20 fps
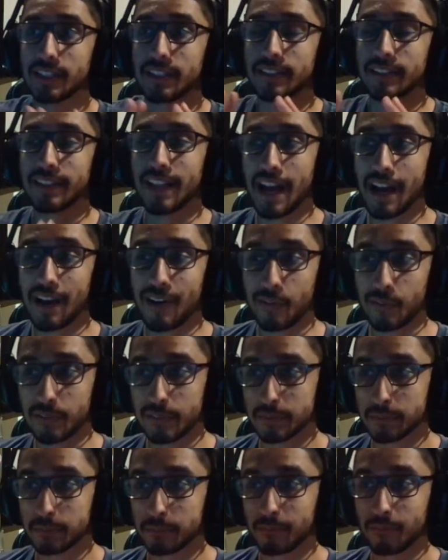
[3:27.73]
Now,
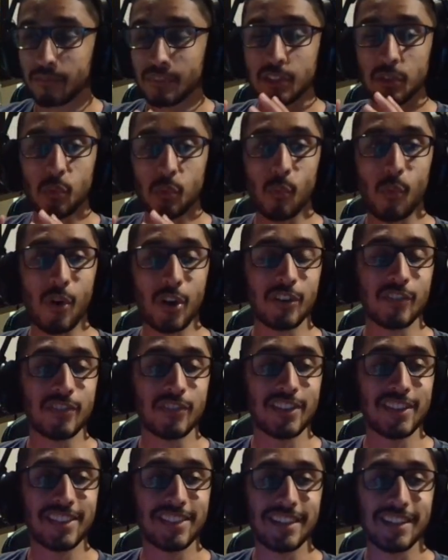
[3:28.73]
one of
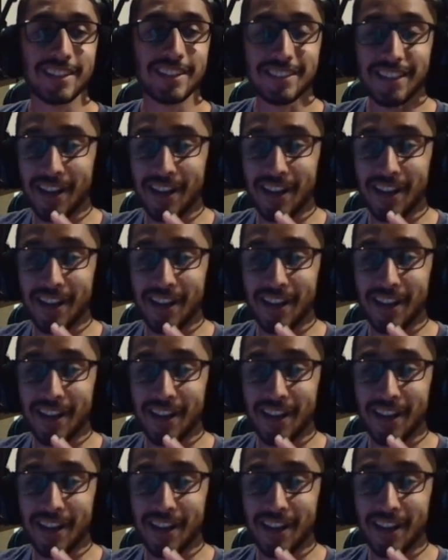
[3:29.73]
the things